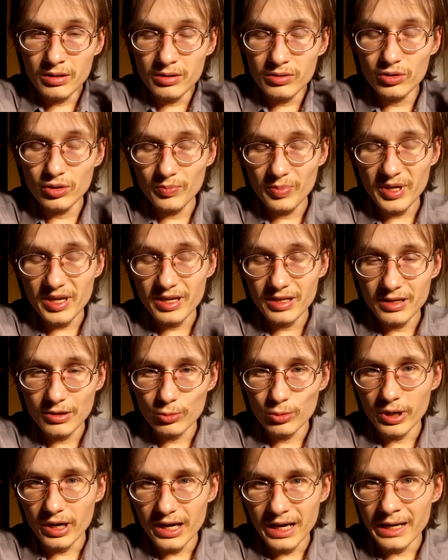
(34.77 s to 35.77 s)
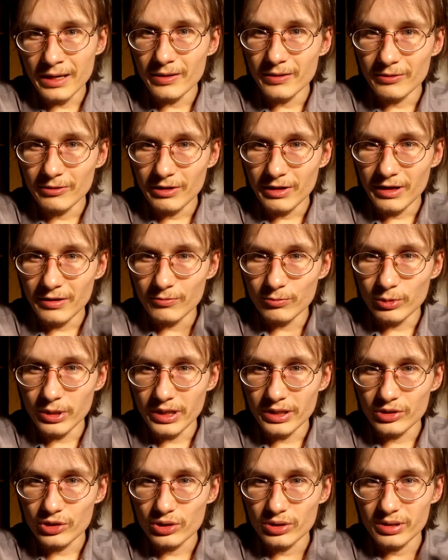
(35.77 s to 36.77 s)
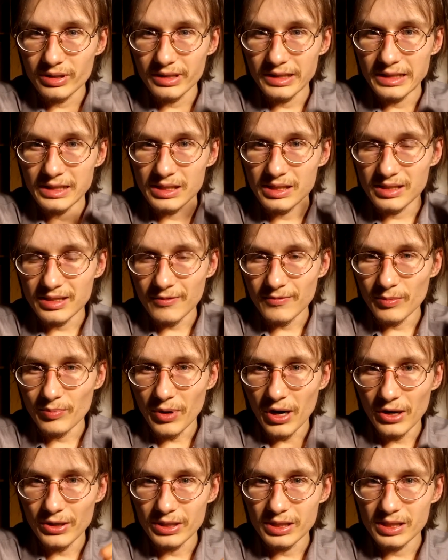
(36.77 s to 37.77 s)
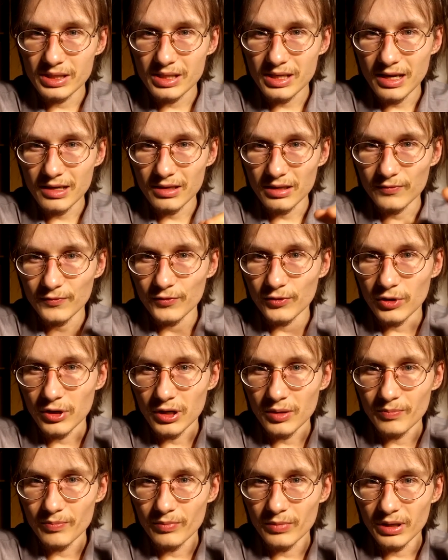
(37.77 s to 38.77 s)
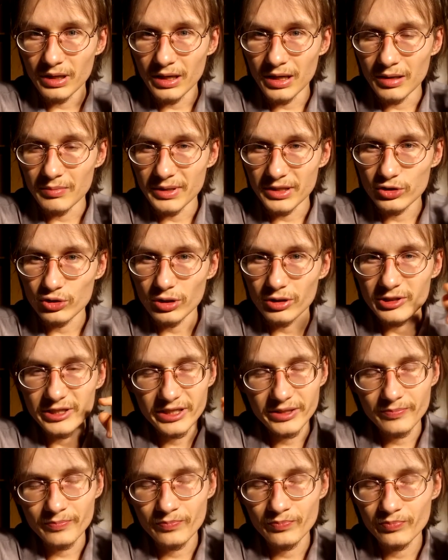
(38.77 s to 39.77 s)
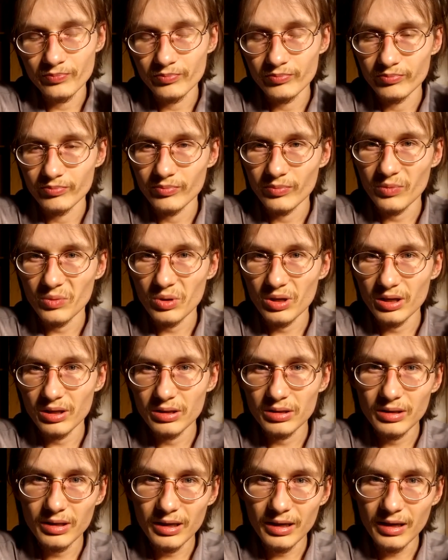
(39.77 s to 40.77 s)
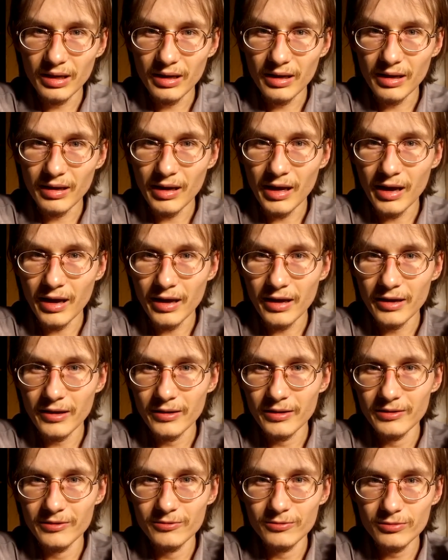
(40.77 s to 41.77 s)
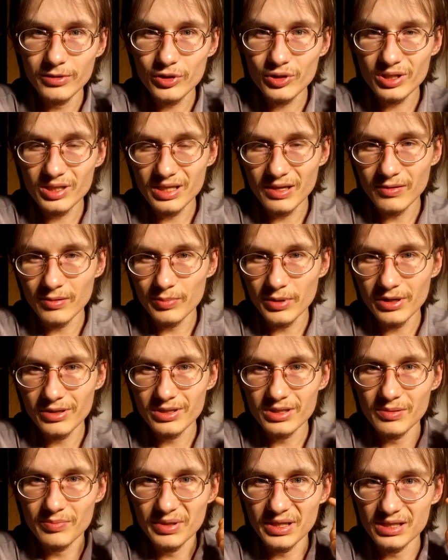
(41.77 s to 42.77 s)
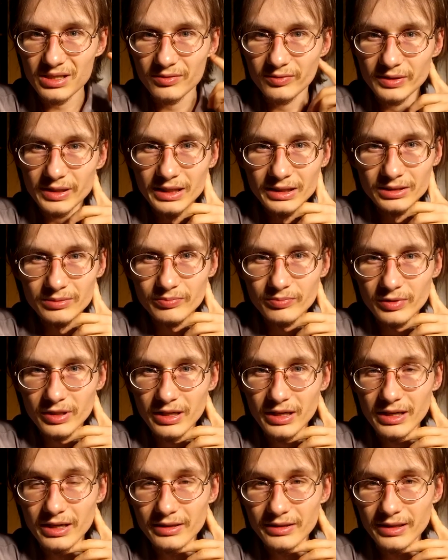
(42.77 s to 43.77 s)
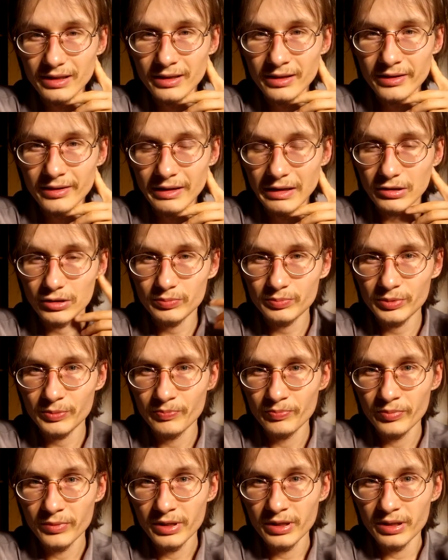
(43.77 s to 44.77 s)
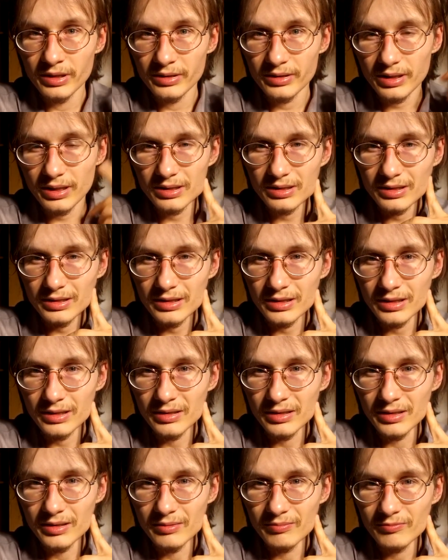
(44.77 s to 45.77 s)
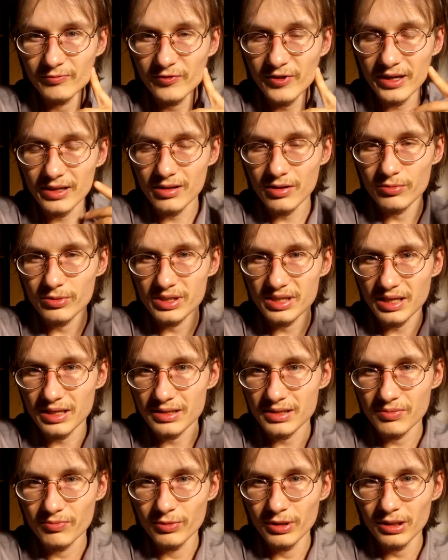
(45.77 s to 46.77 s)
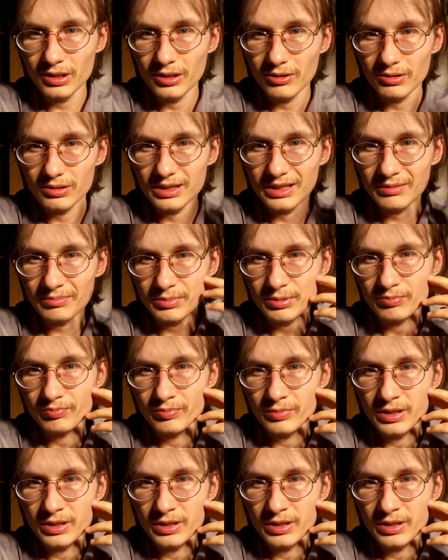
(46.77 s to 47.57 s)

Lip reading: to be in a way in which these seven parties cannot form a majority. I wish the seven parties the best of luck, and I hope that the final results will hold up.